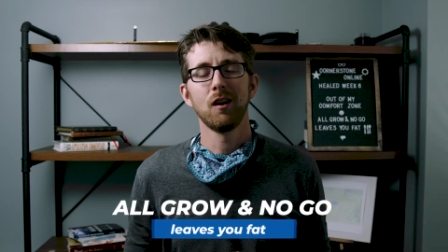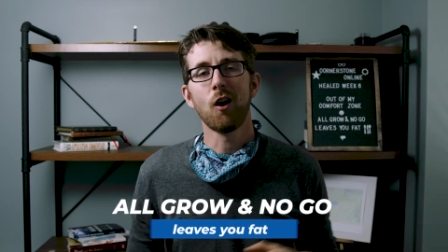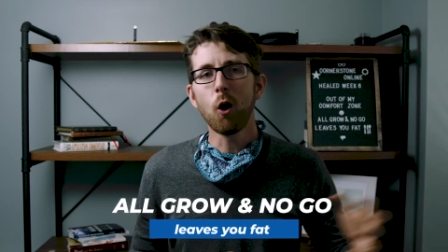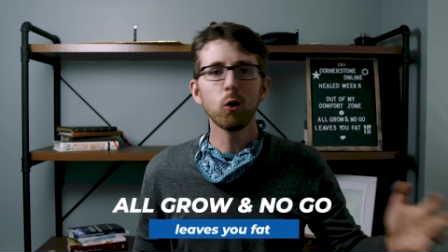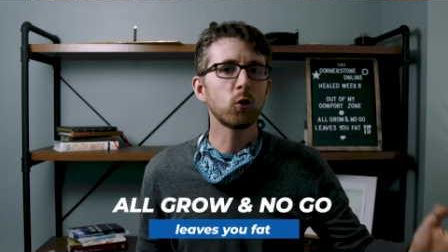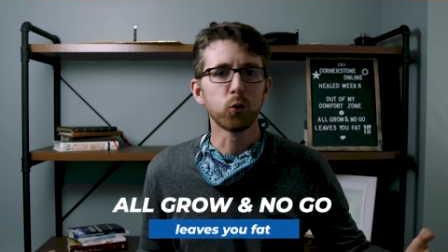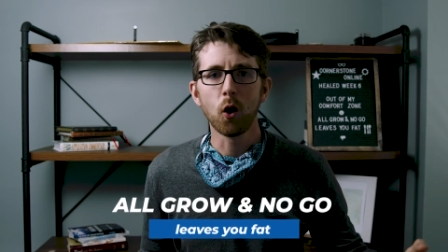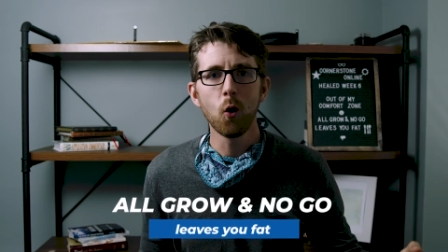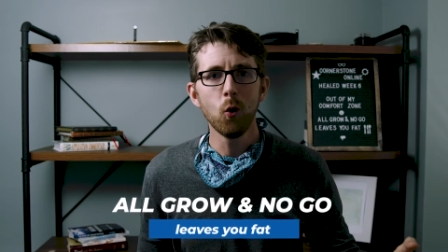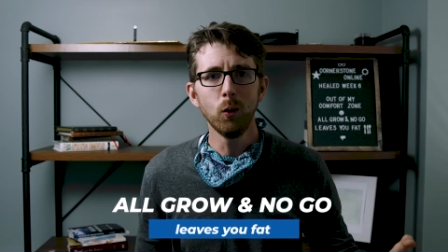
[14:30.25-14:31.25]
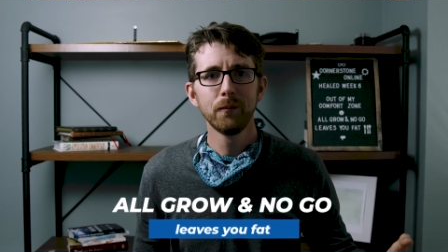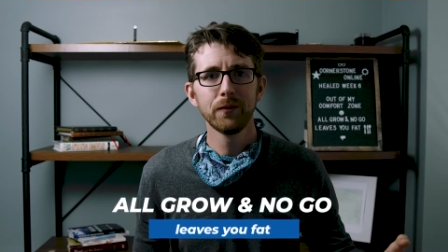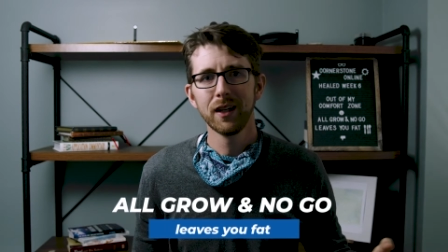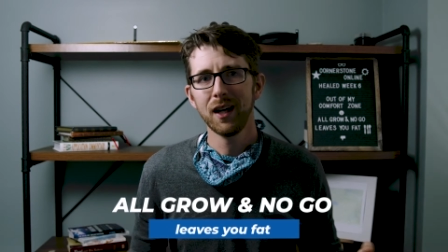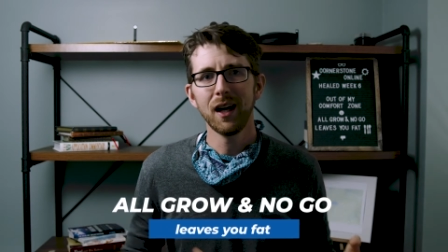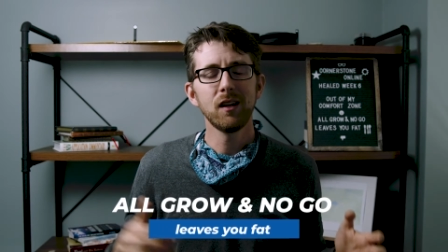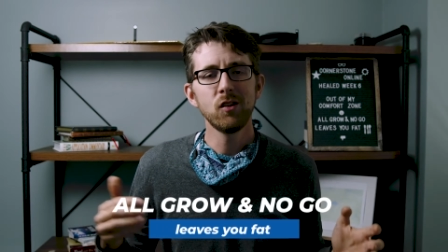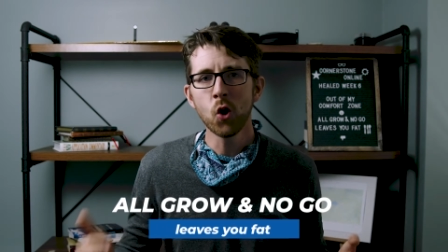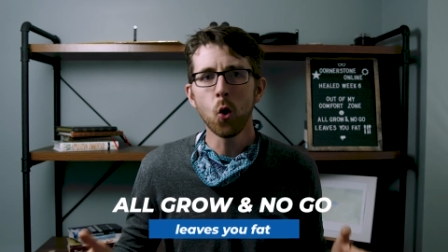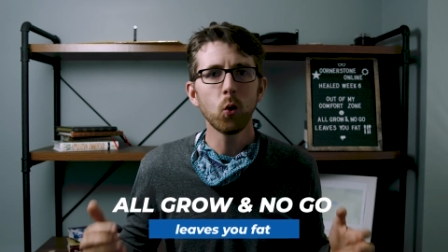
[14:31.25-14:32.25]
All grow
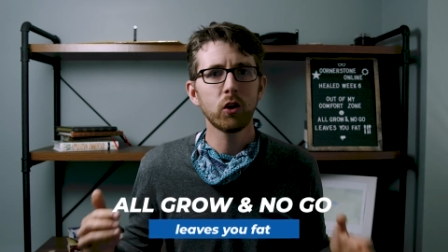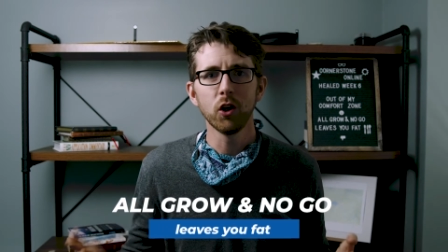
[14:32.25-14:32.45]
and no